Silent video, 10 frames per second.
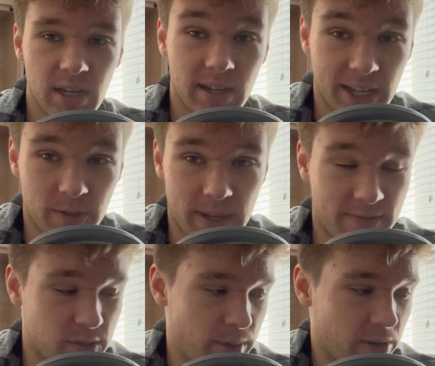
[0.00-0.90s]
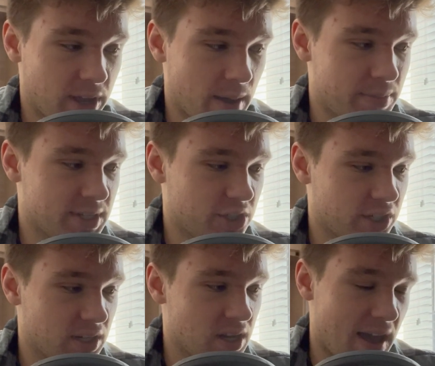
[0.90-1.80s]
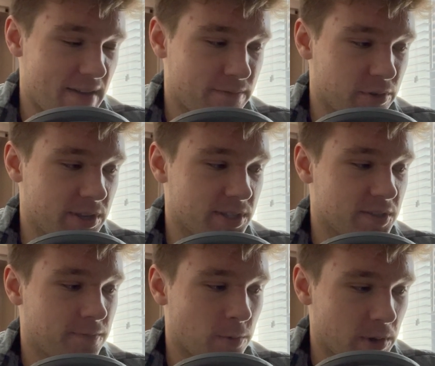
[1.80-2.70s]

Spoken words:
Next we have spell composition, 5 freezes, 4